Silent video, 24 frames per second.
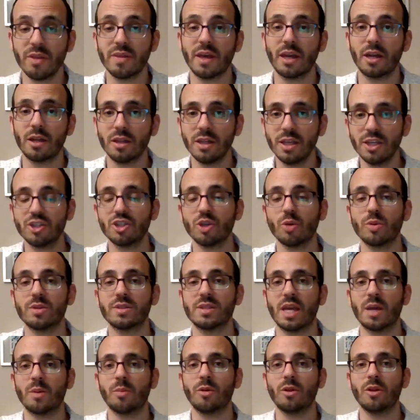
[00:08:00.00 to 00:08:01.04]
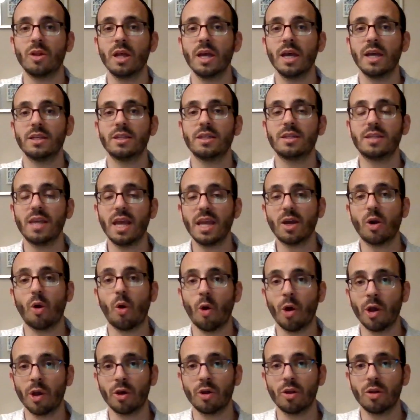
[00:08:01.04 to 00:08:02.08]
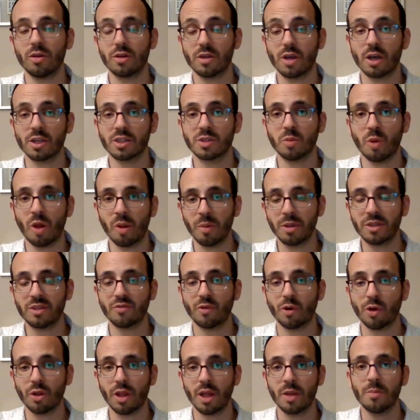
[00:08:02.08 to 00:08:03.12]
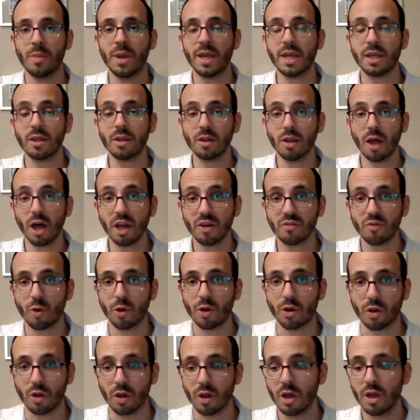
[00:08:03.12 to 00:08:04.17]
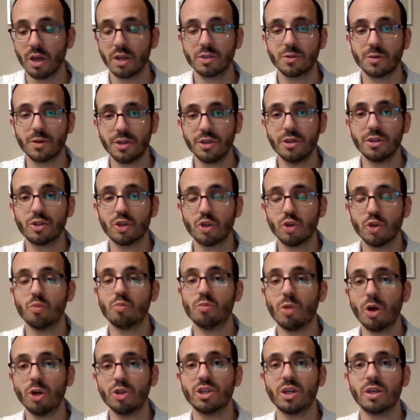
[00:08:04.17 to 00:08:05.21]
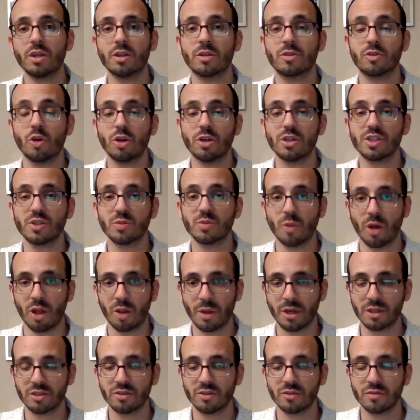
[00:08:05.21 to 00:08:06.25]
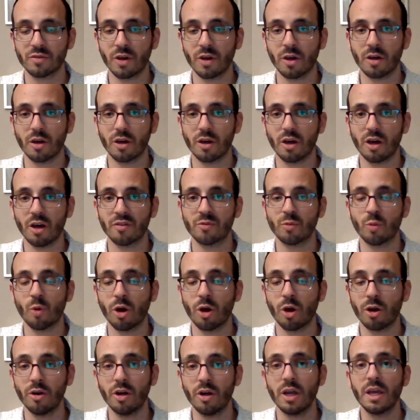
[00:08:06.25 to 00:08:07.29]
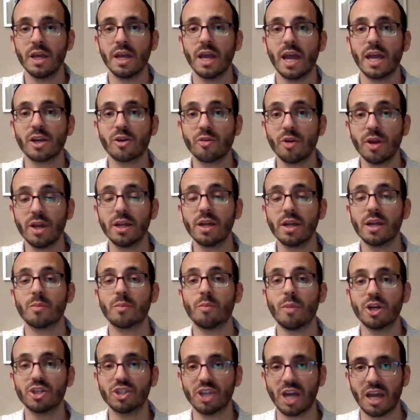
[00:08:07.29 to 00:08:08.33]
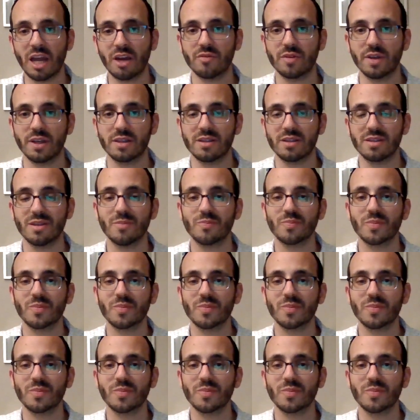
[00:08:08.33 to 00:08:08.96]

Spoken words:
that Elisha was able to take oil, a small amount of oil, and make it a lot of oil. So here too, Moshe took a small amount of water and created much out of it.